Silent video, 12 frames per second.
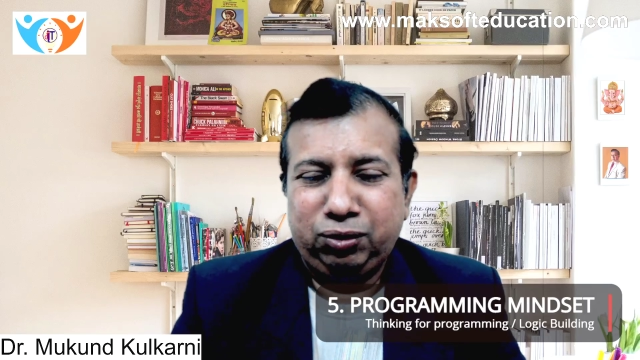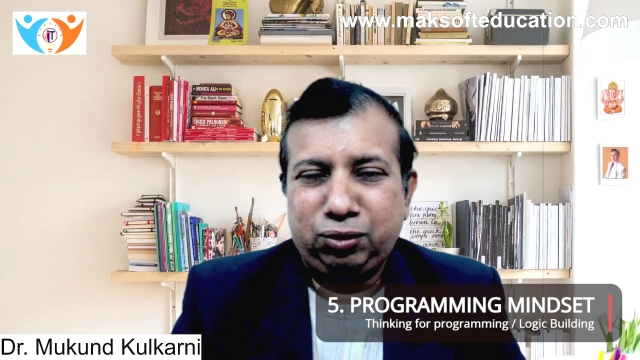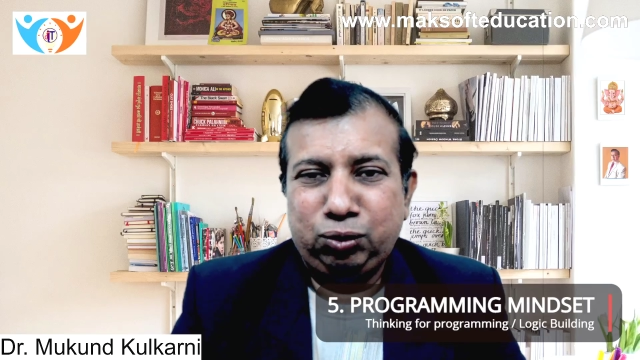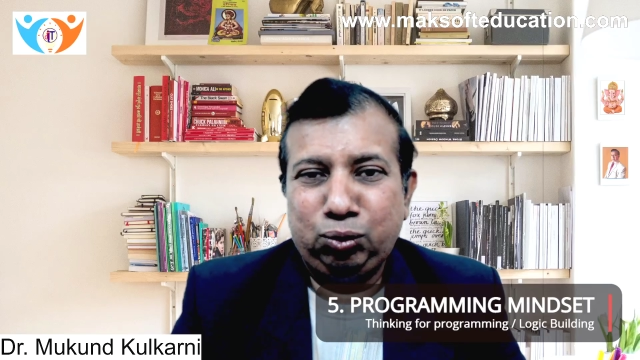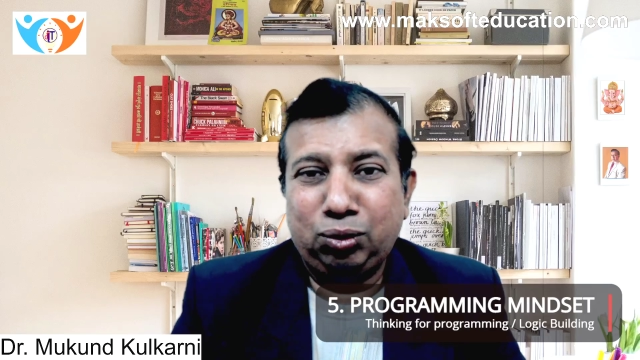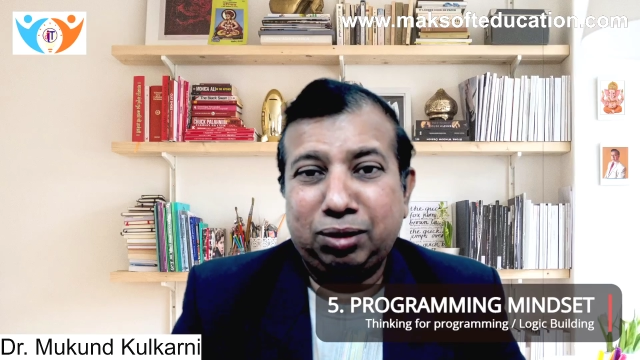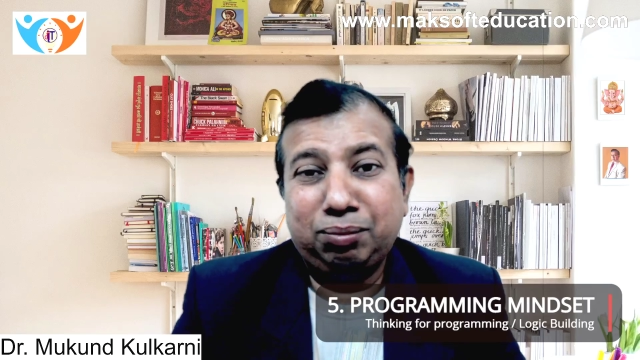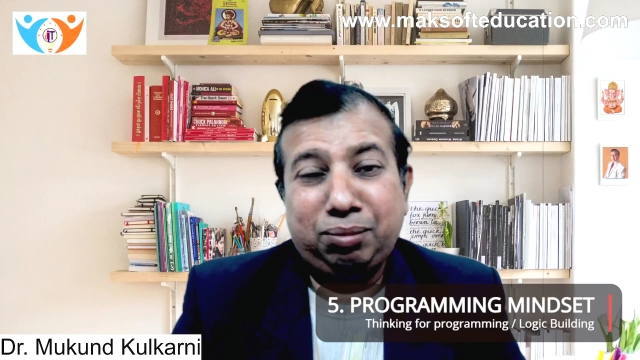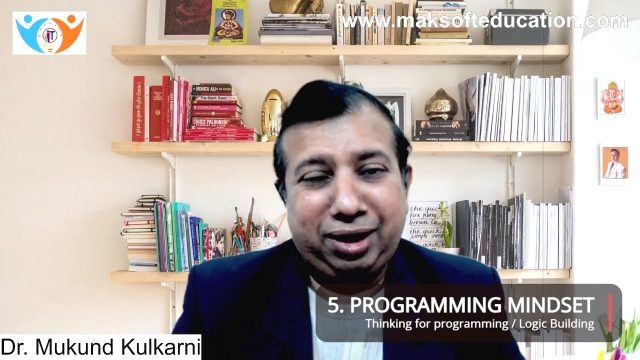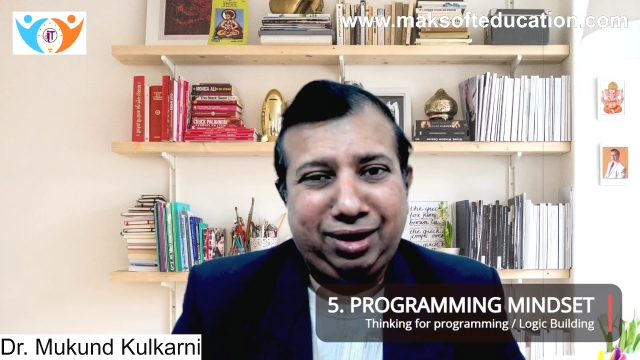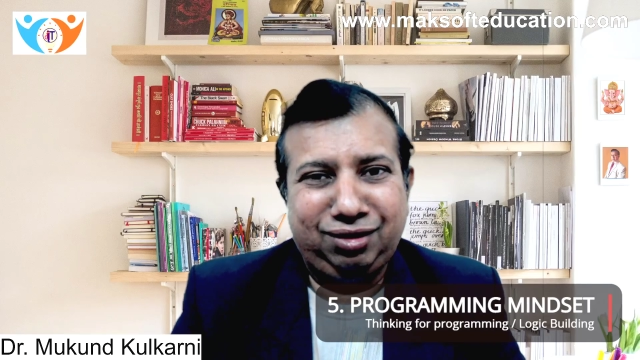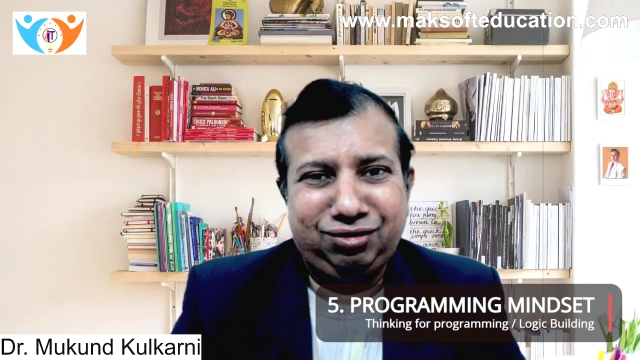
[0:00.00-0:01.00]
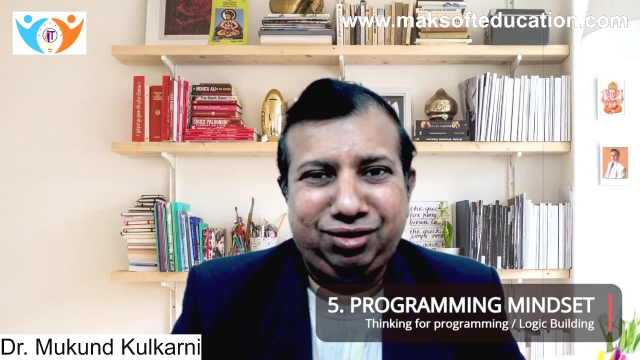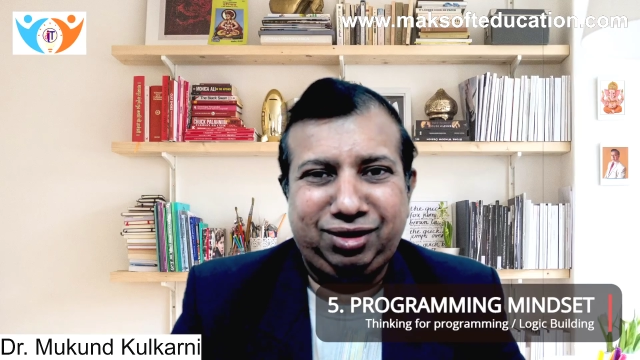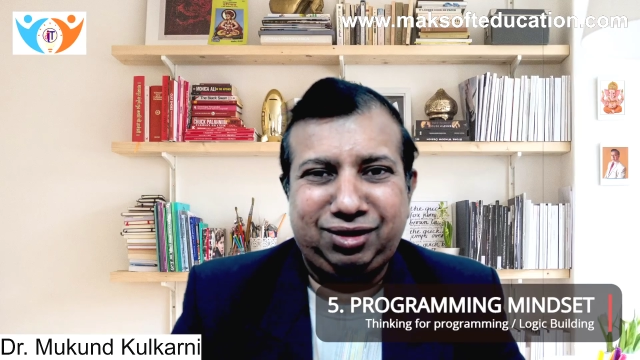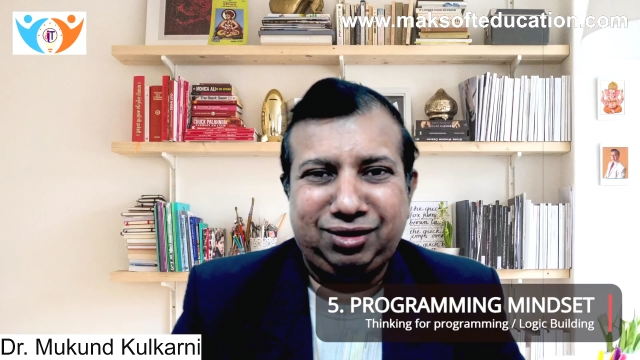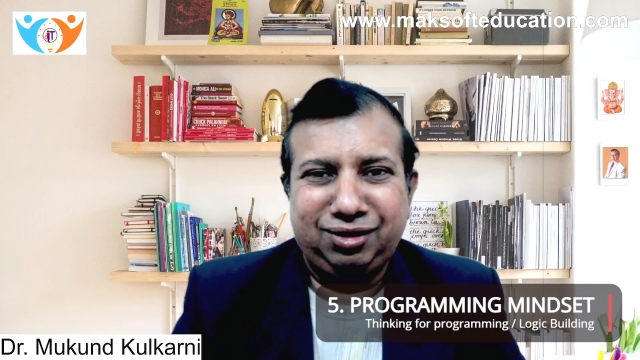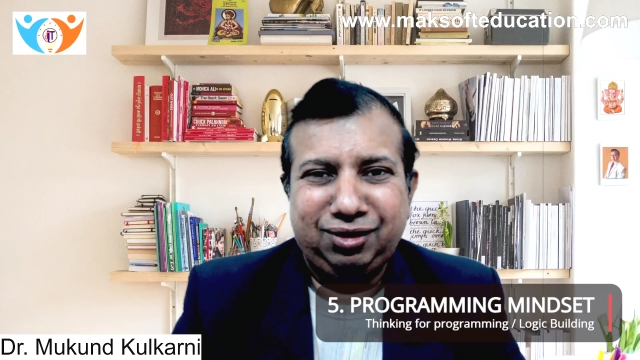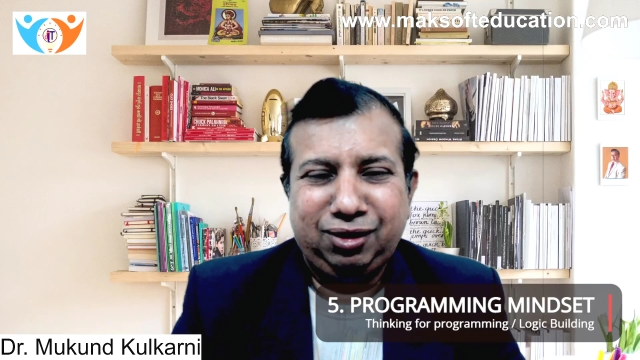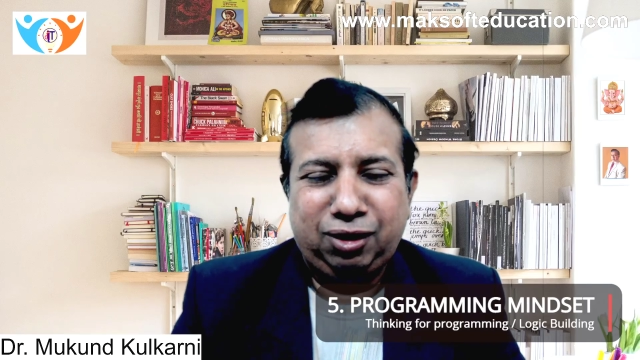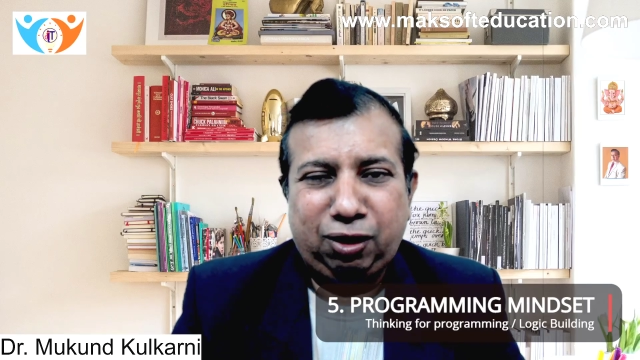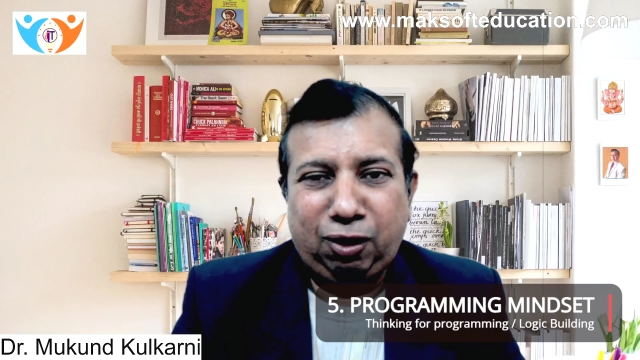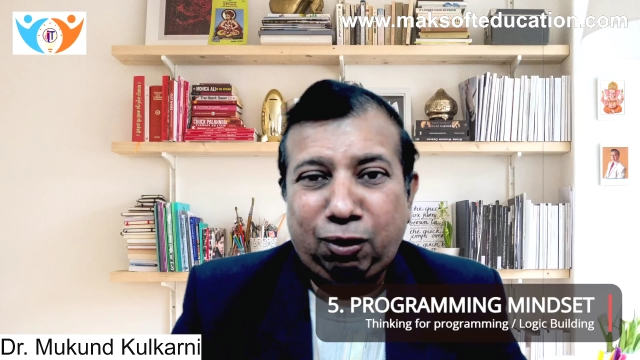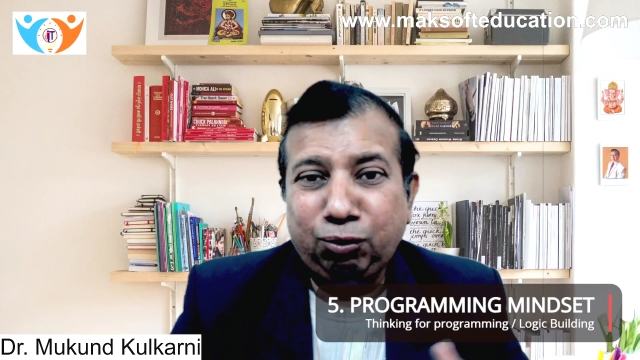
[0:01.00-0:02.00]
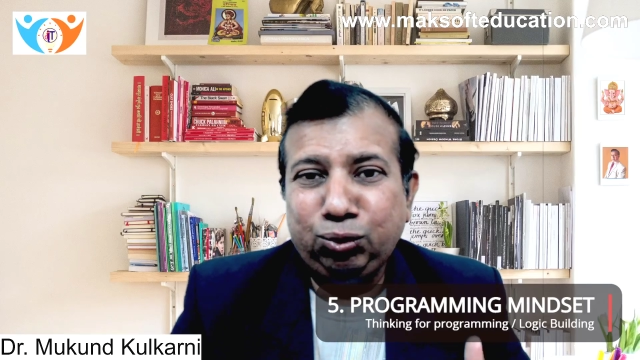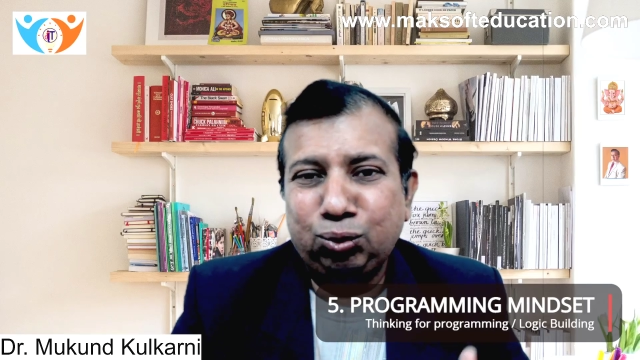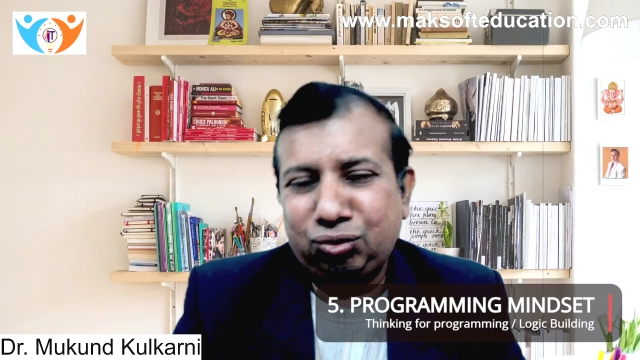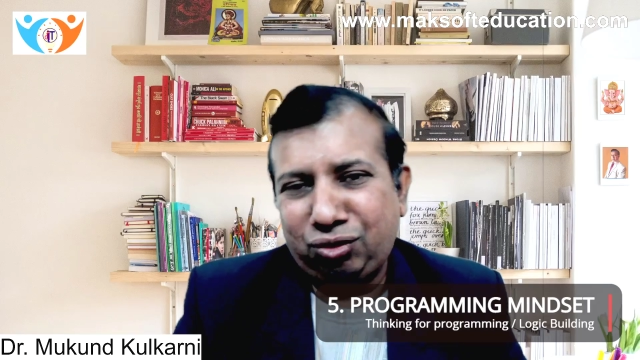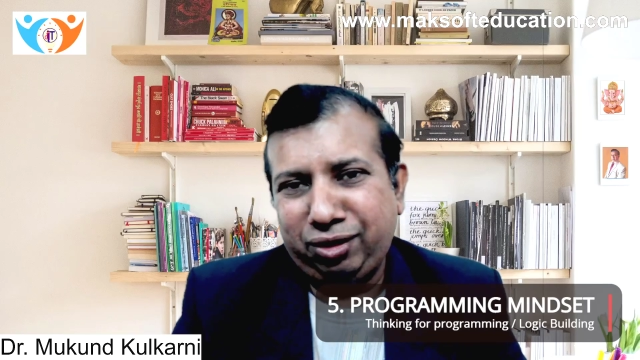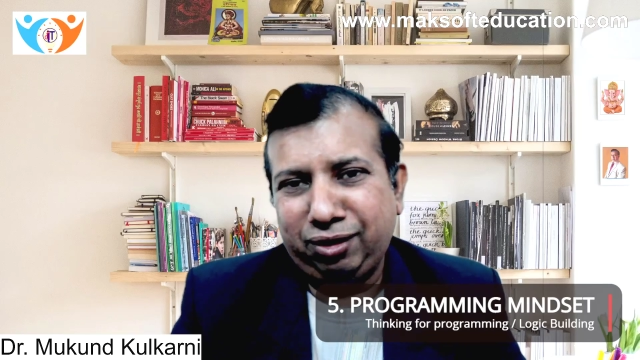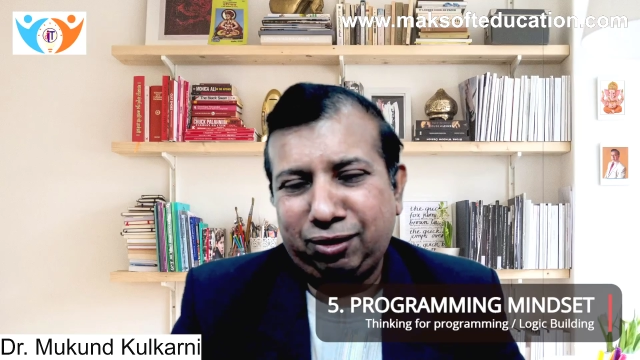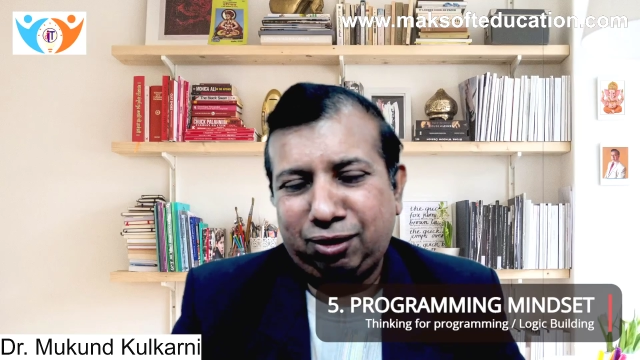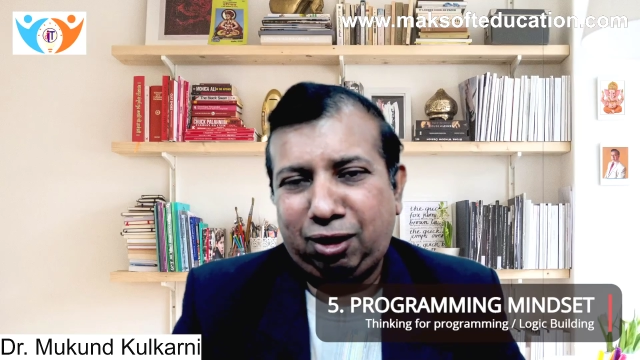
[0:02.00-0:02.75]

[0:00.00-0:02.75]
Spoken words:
your mindset, how you think,